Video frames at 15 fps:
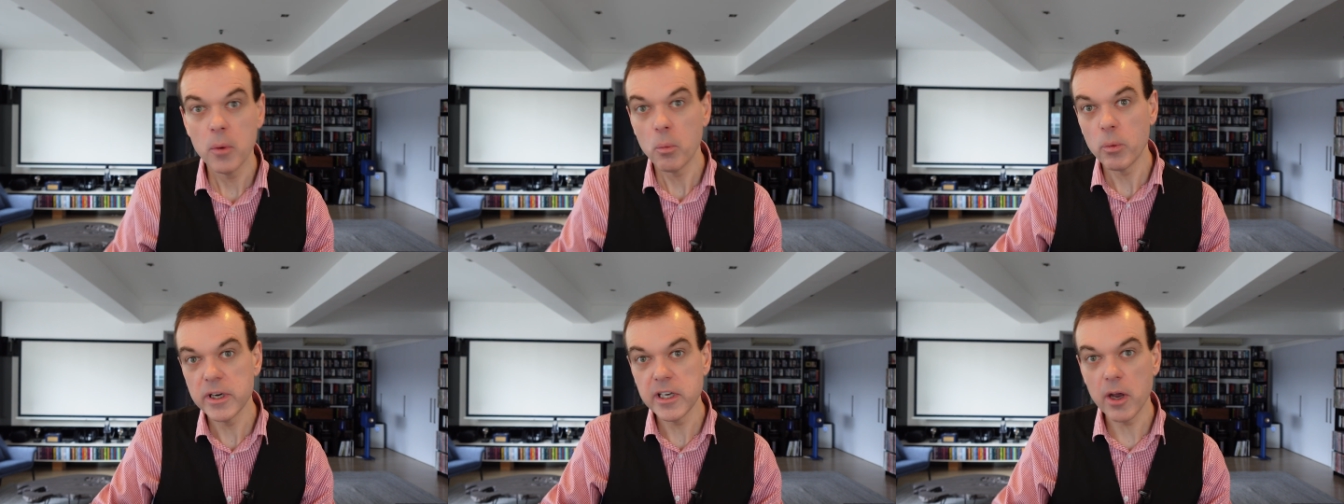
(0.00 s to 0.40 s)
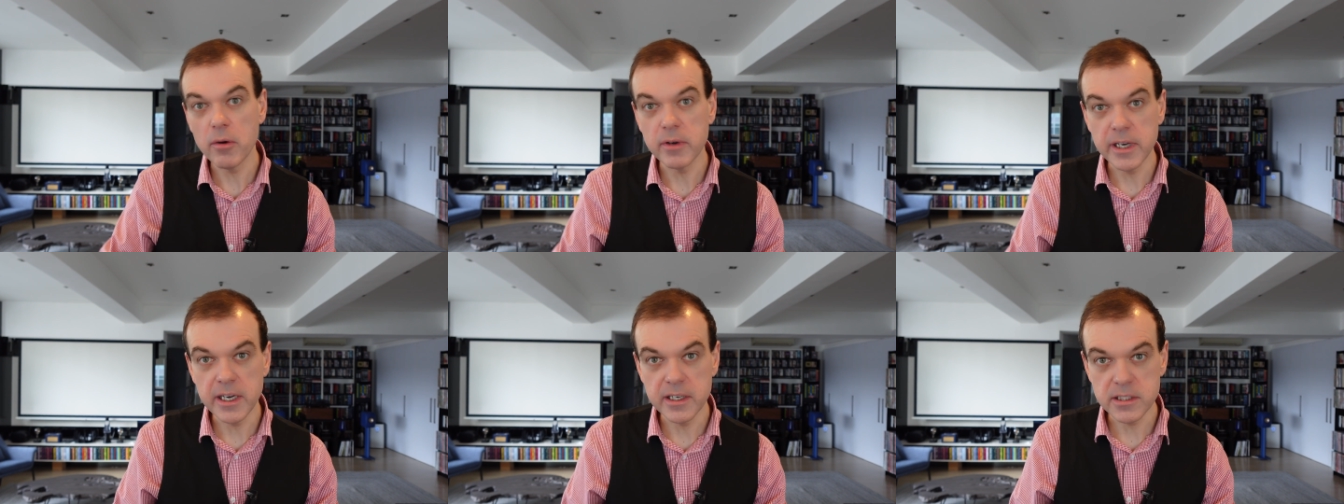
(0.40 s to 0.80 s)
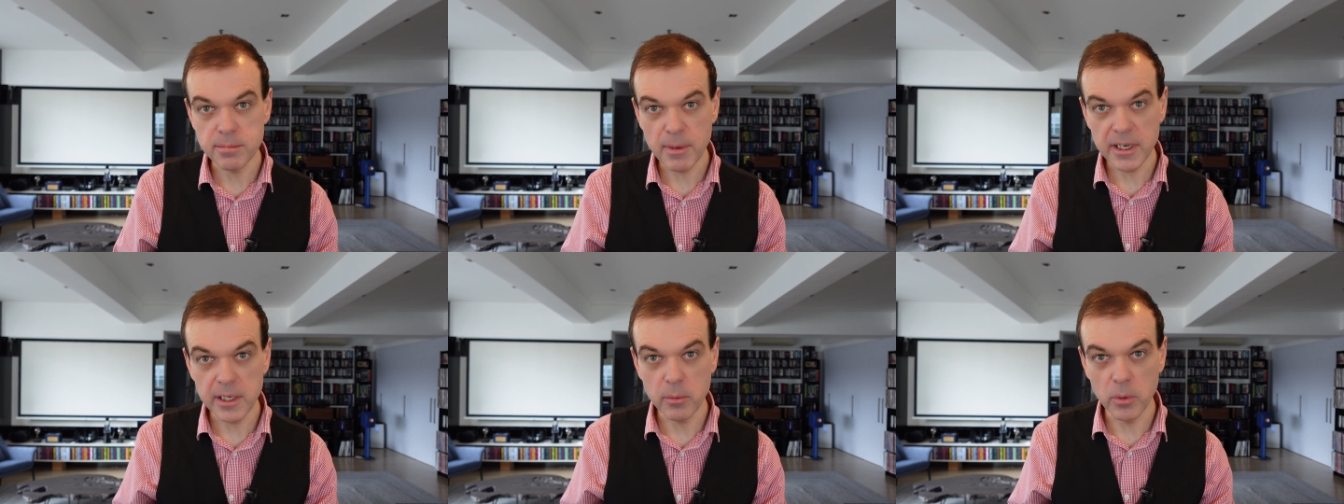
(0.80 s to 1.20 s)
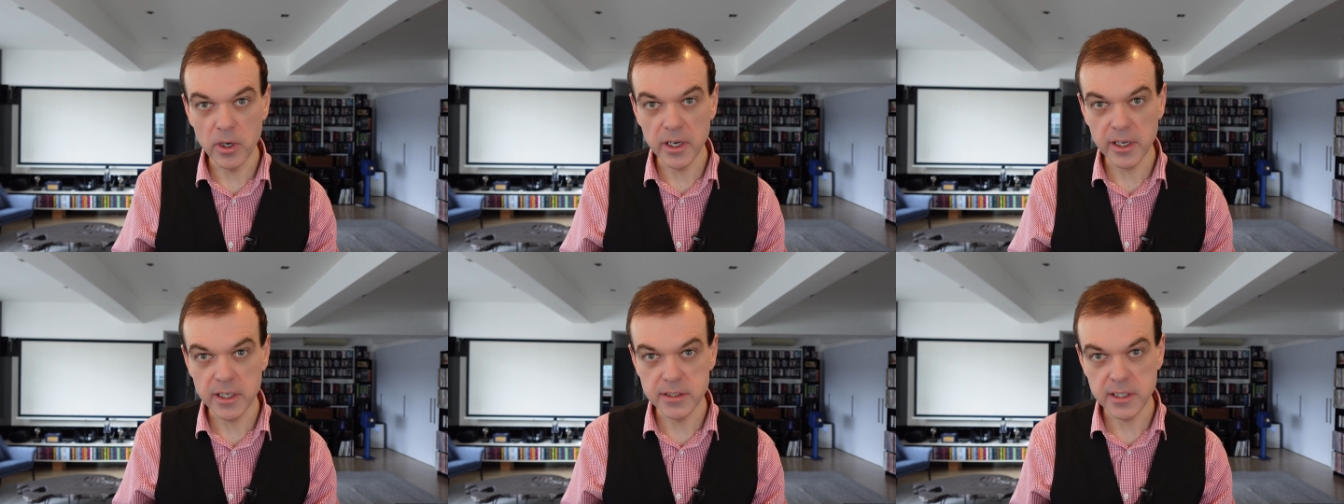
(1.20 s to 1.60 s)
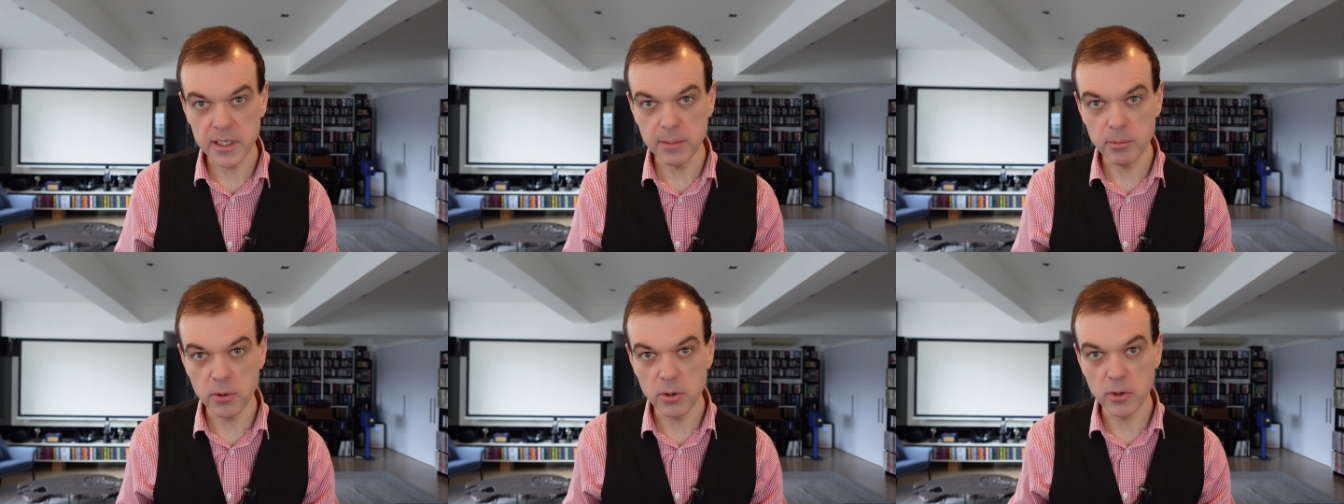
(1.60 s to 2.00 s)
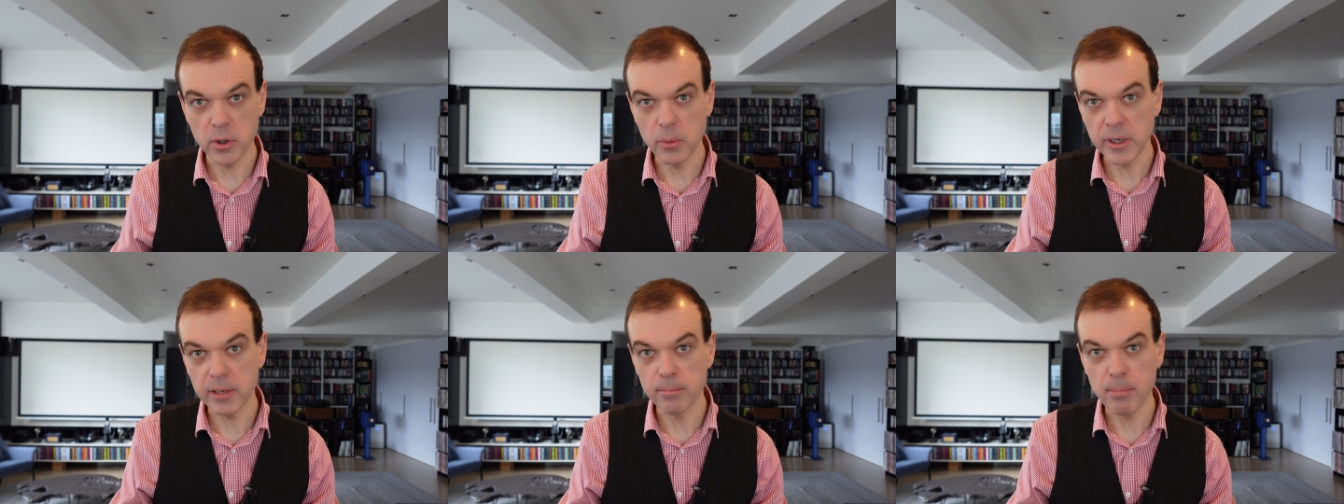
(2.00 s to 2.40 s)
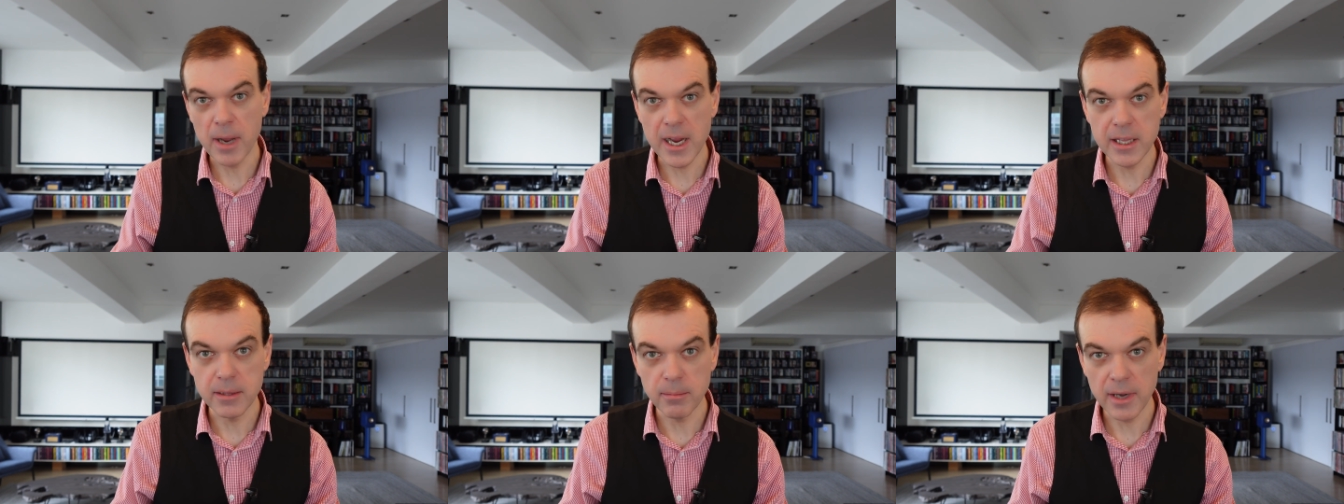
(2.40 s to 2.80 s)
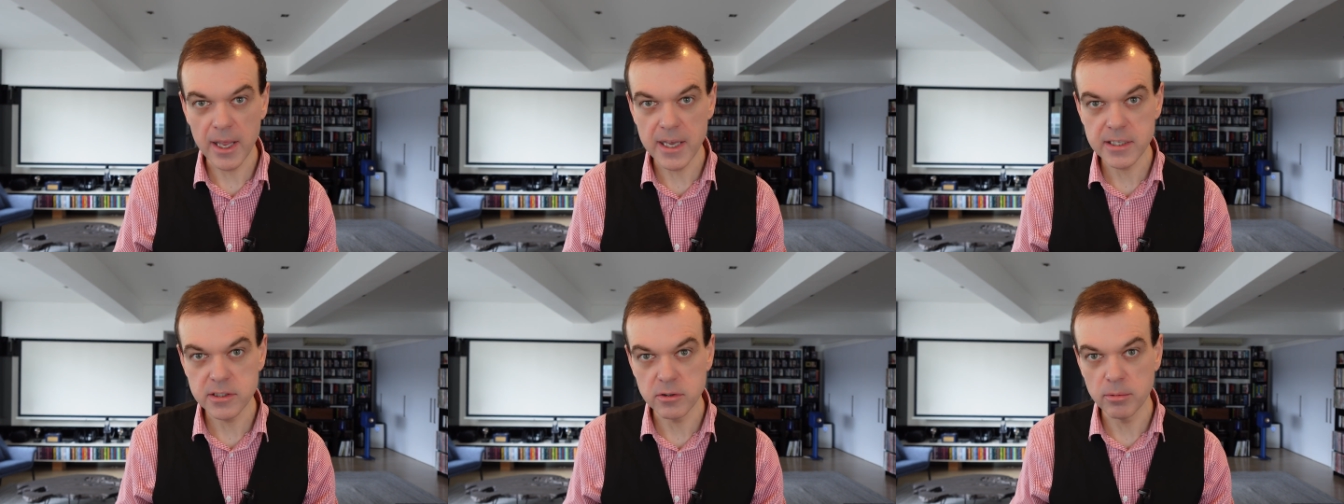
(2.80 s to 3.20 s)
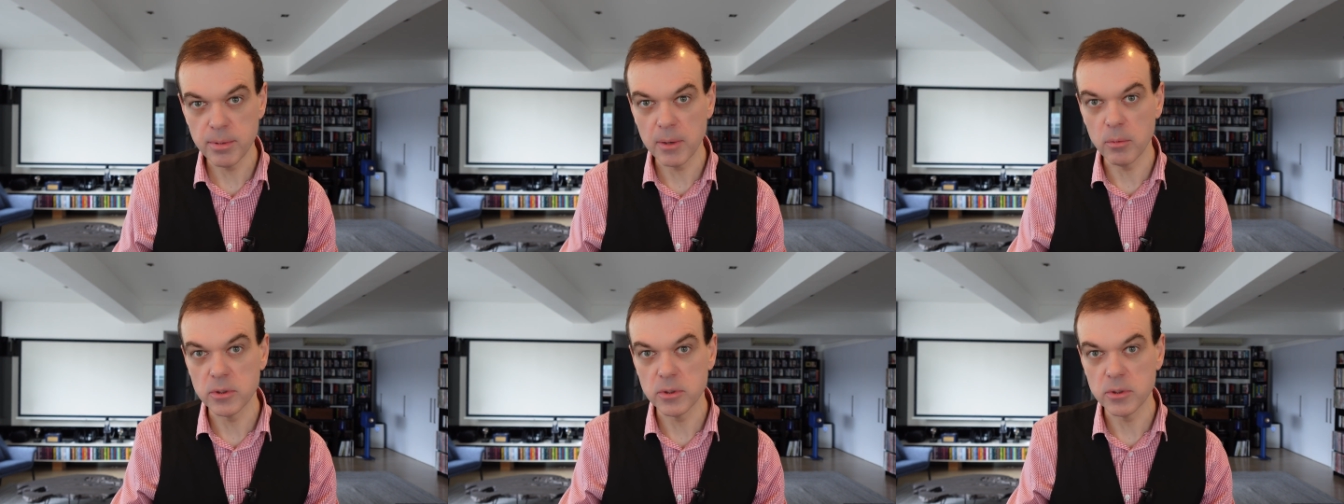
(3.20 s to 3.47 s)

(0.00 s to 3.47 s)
we don't need as many workers anymore or we can pay them less or people